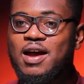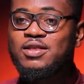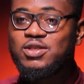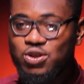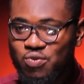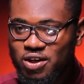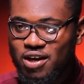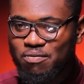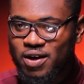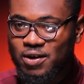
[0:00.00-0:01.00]
Until we
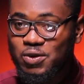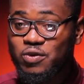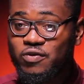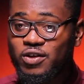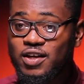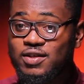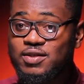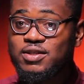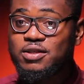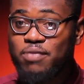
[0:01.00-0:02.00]
get back, don't forget,
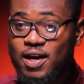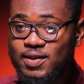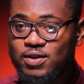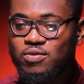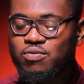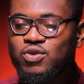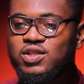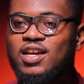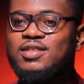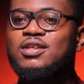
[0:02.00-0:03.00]
this is Spice Most
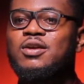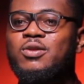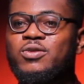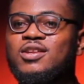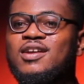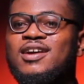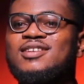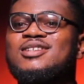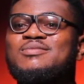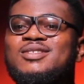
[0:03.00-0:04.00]
Hated Clothing Items.